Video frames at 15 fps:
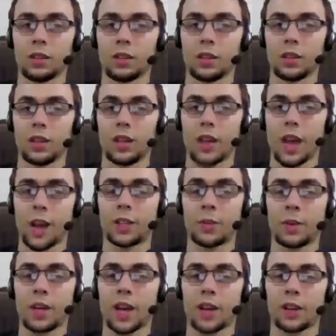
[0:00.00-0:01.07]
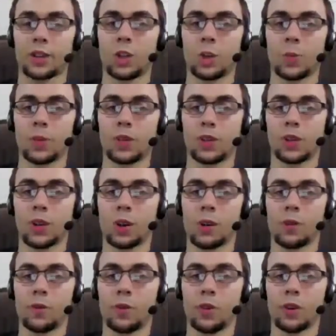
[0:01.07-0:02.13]
He'd actually be kind of stupid to go
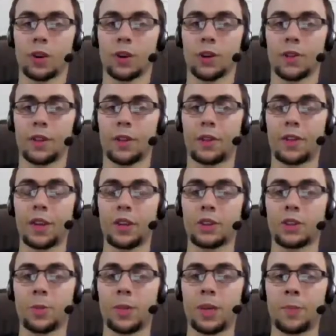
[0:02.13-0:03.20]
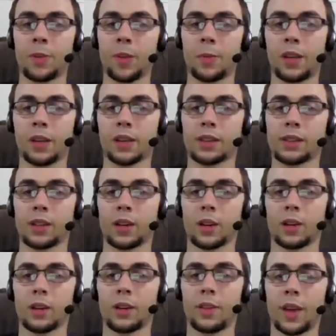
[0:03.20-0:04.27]
for either these two people because
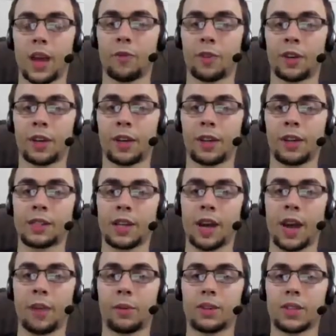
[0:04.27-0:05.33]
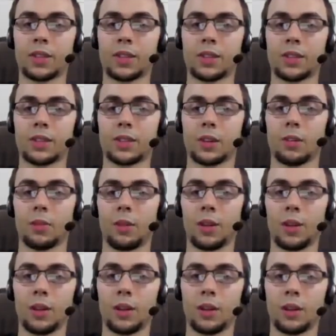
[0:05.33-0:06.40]
they're they have ridiculously high resistance, so...
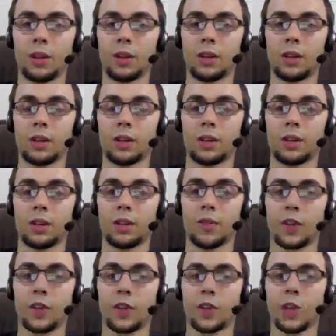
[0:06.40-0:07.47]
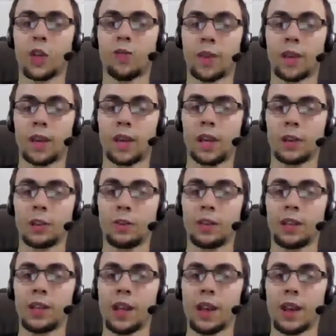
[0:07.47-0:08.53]
Feel free to go for my healers if
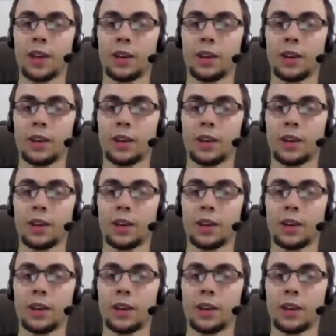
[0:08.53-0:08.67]
you'd like.